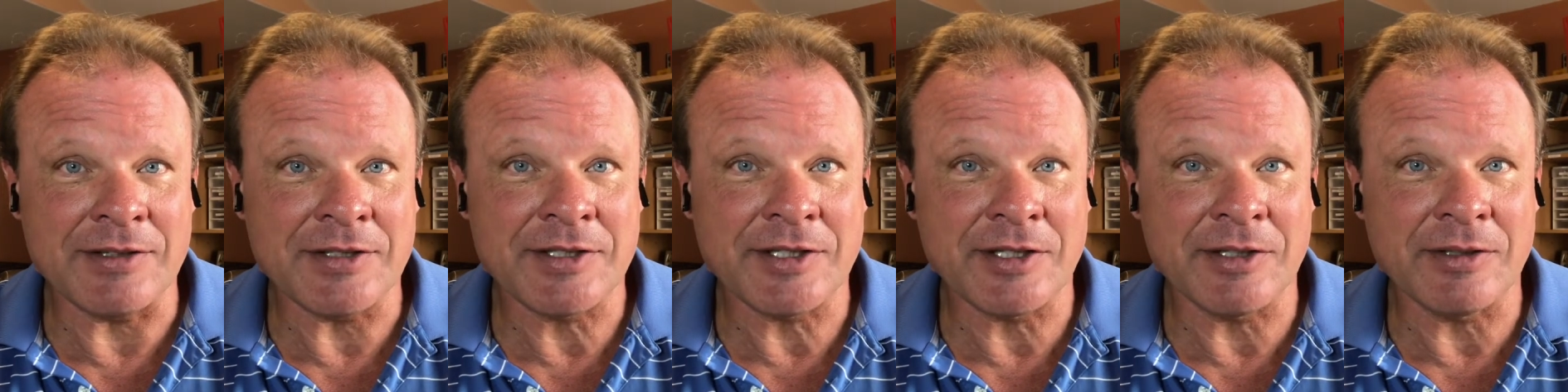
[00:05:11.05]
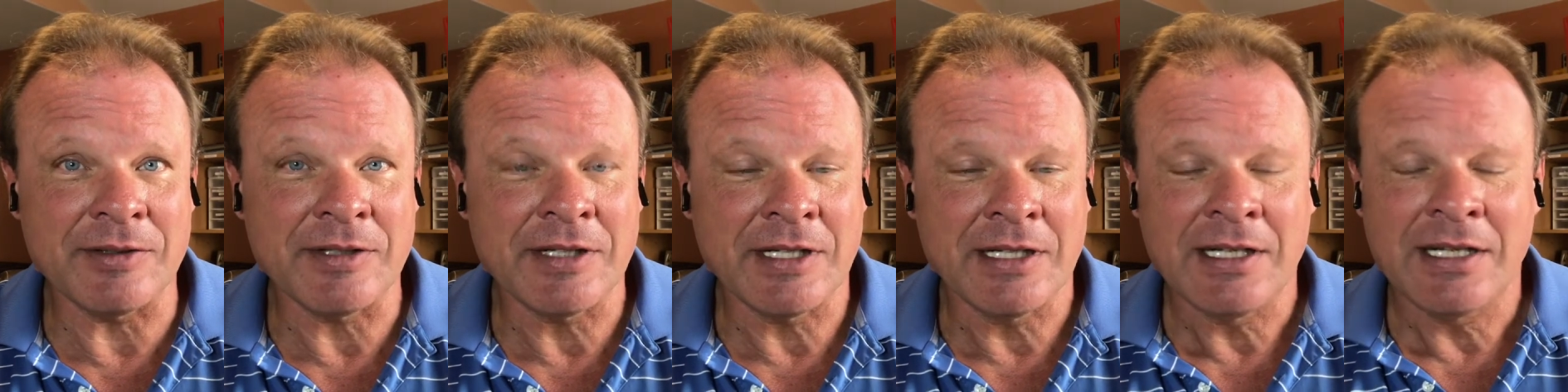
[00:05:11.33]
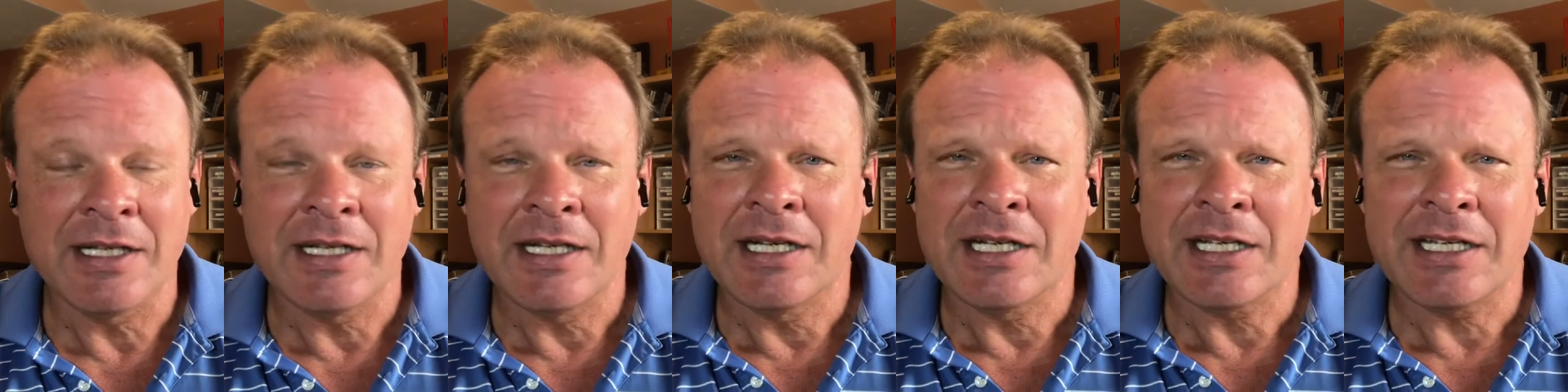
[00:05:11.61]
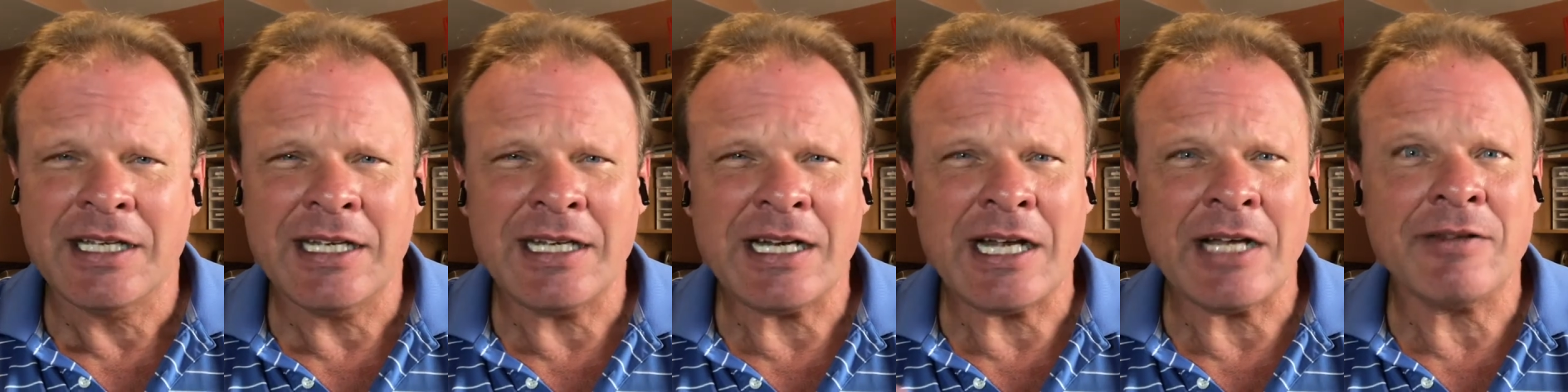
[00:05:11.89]
So
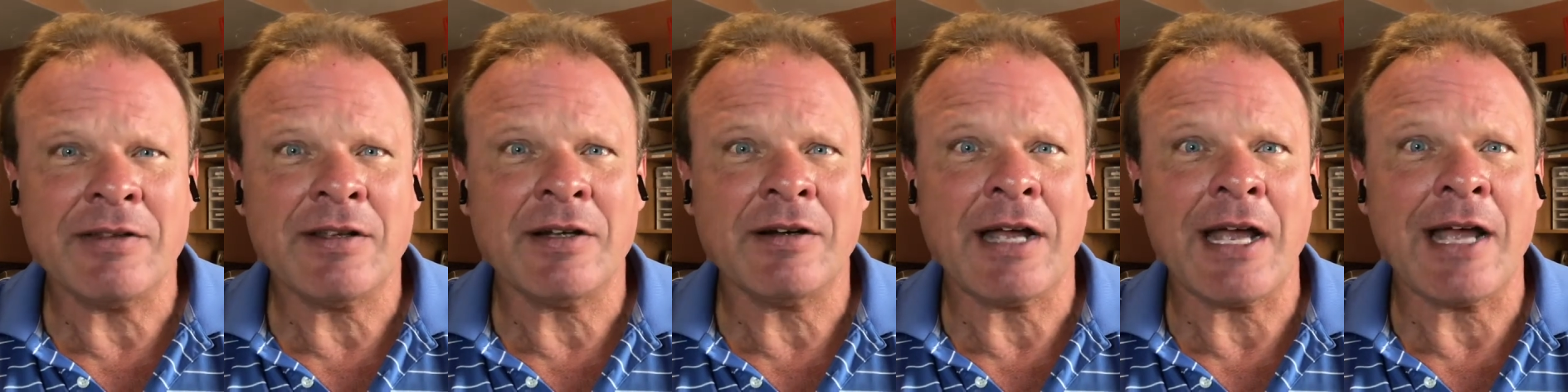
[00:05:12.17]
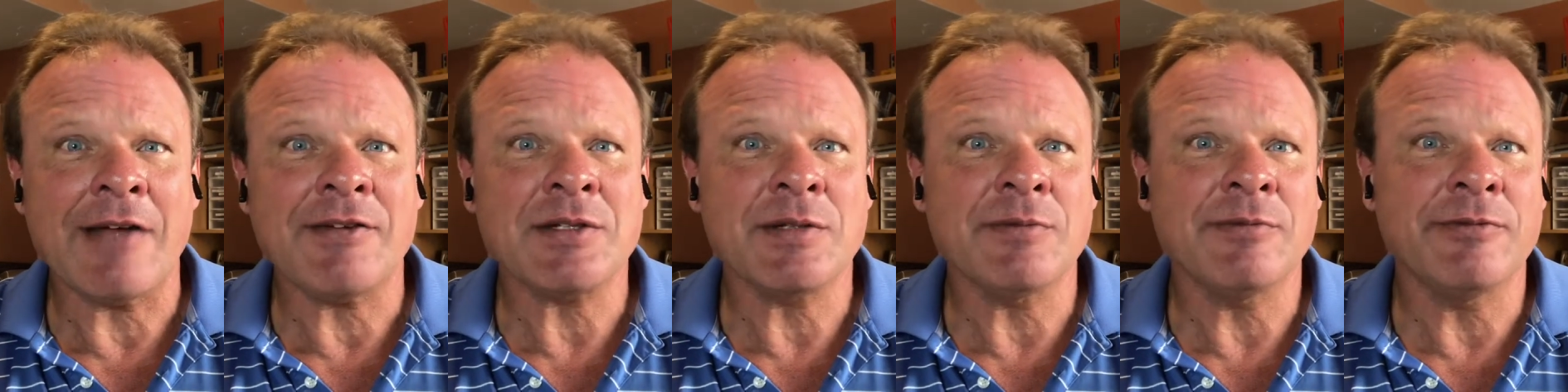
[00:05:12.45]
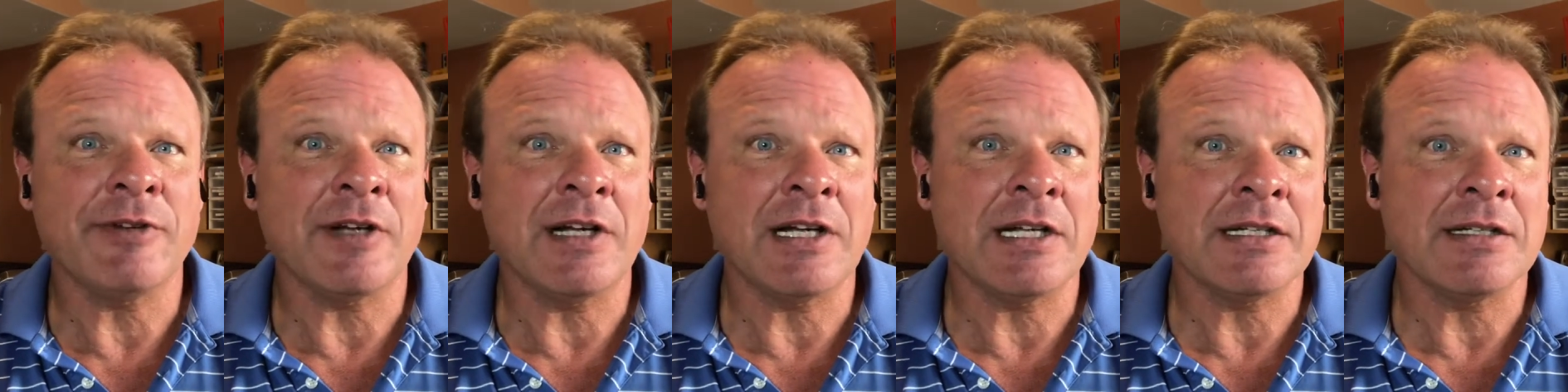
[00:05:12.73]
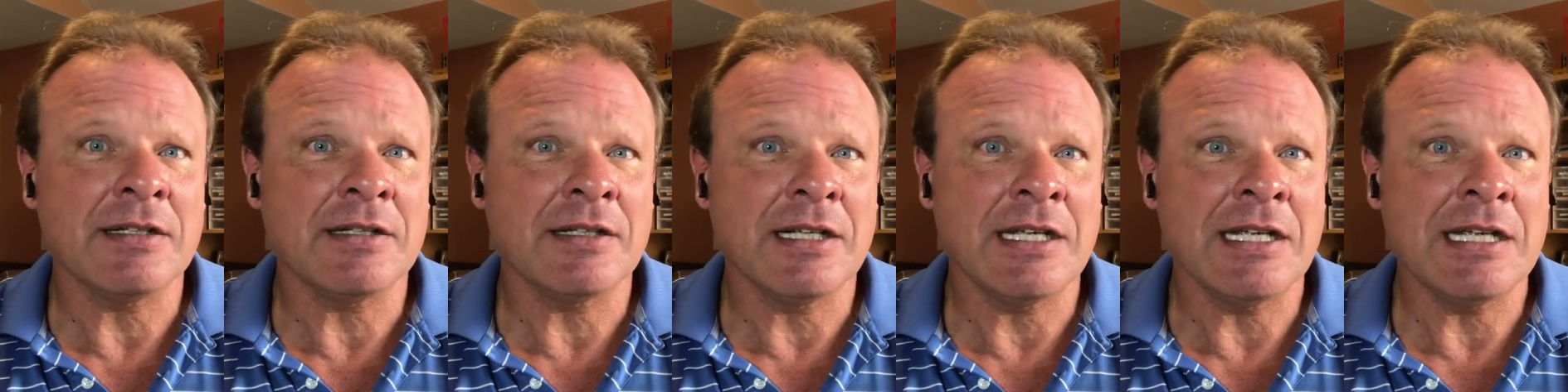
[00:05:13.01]
get out there, have some
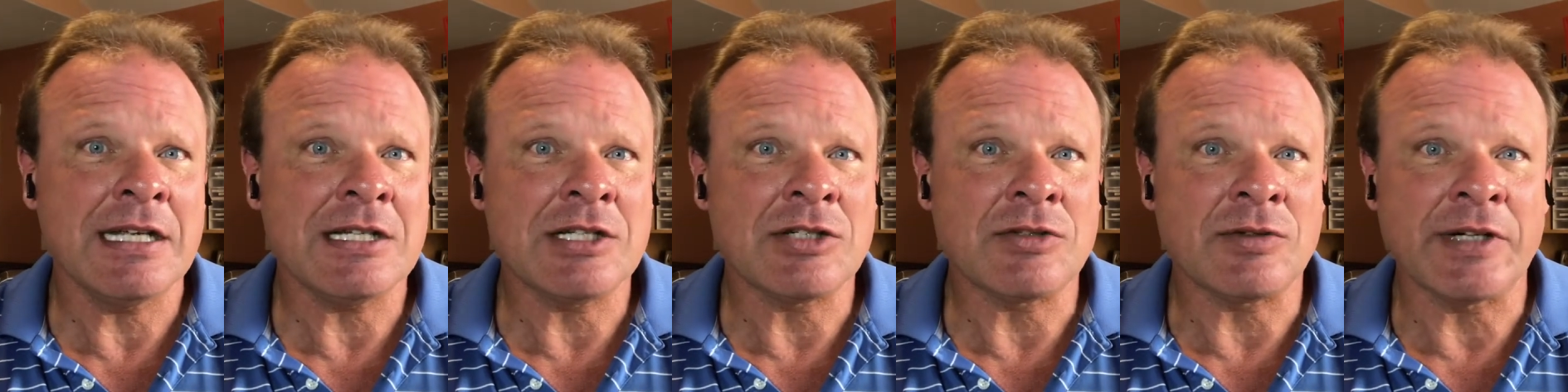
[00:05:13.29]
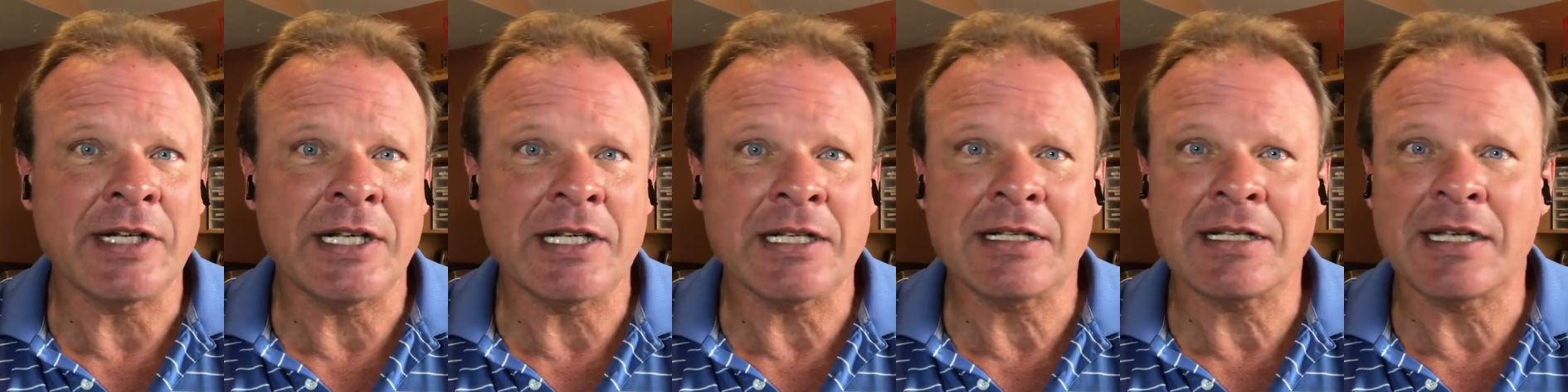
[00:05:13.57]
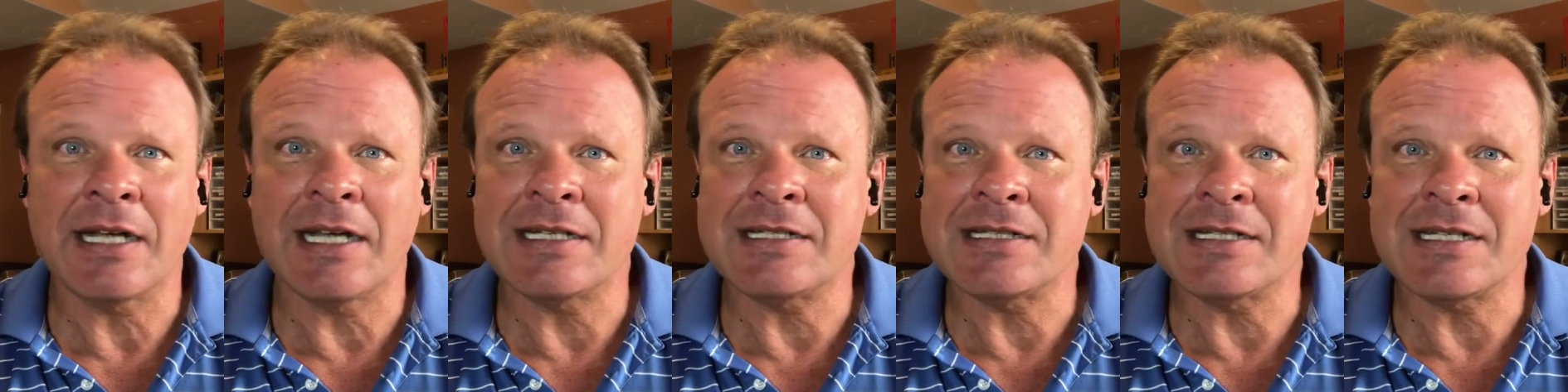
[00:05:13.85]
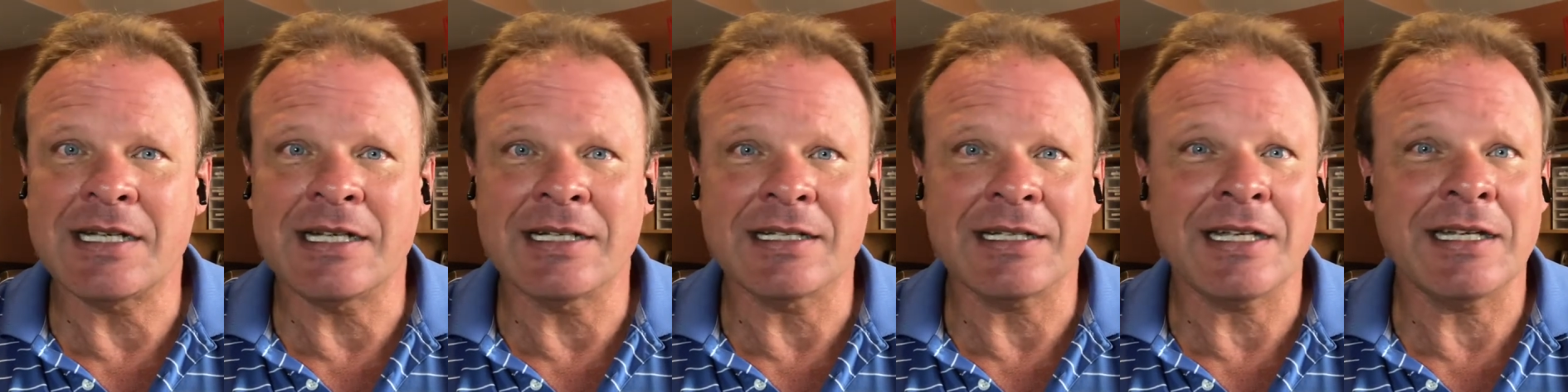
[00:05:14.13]
fun, eat, drink, and
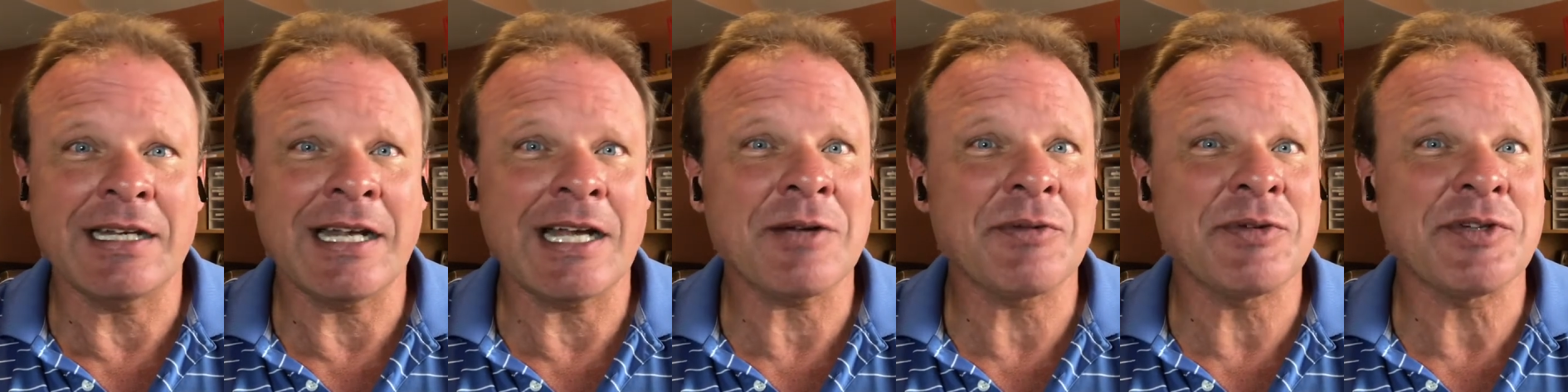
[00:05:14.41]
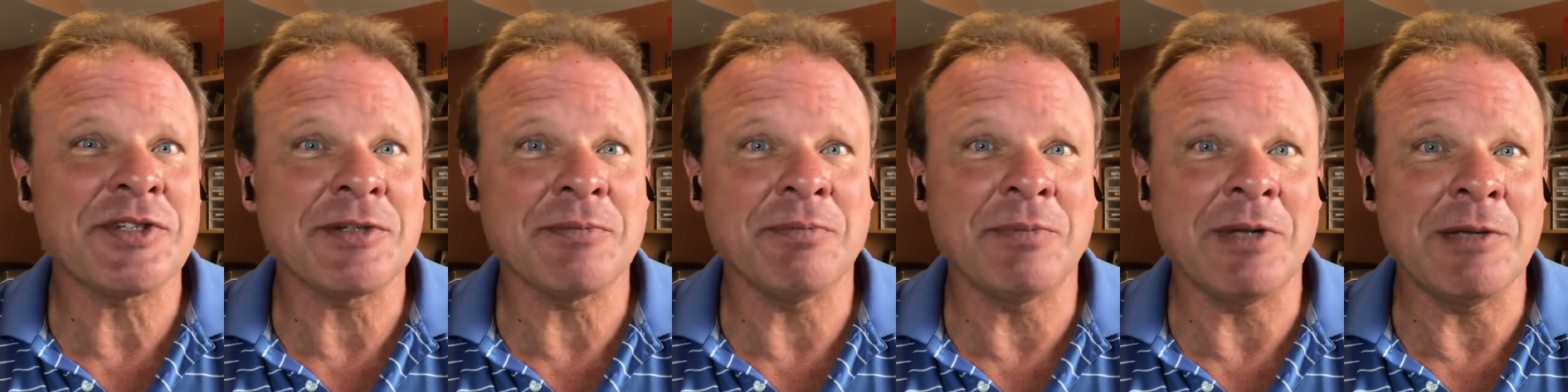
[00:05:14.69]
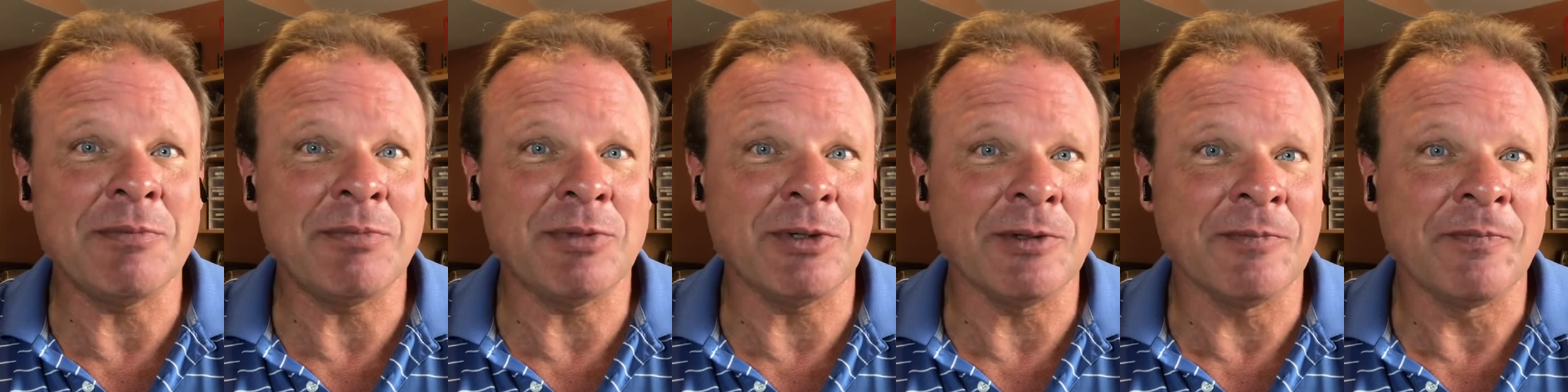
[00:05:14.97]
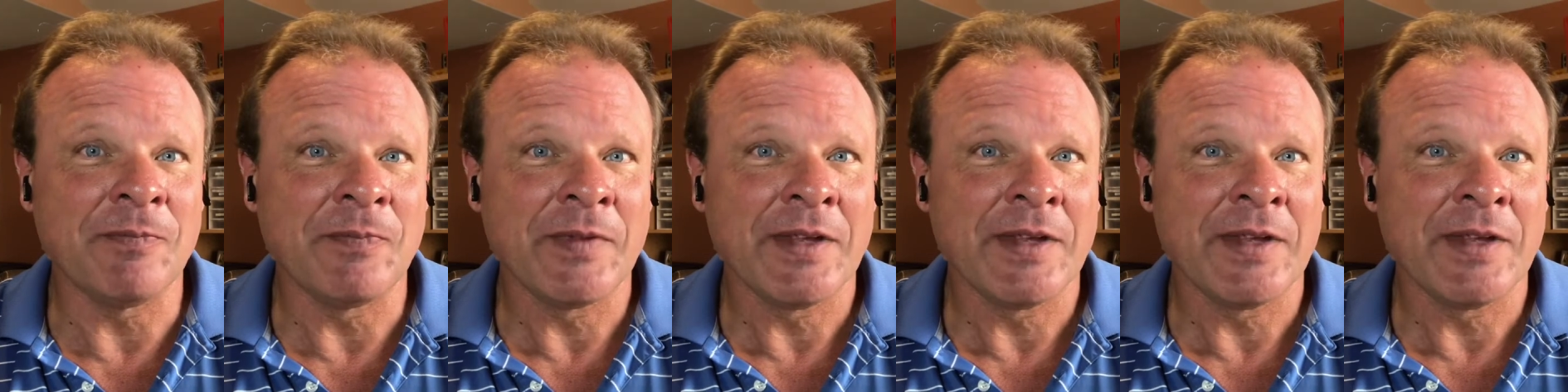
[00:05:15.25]
connect with some people.